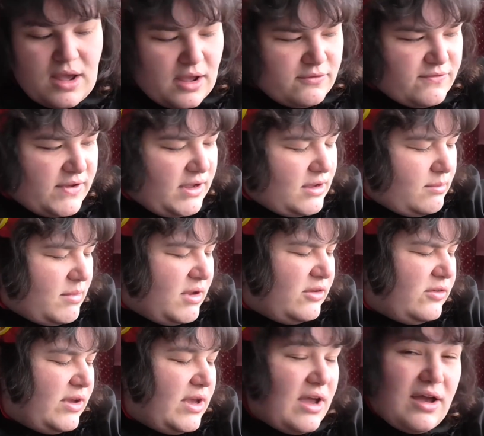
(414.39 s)
I think I
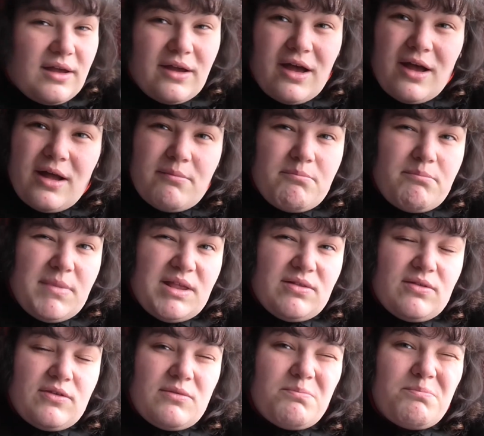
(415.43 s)
might get a
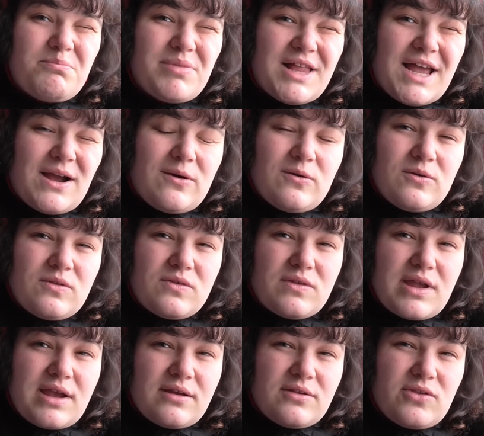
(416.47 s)
mint blouse
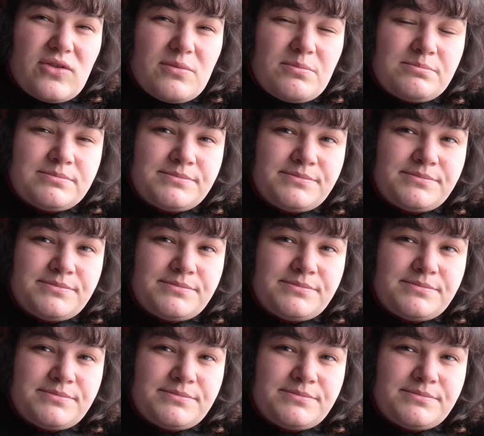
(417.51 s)
next,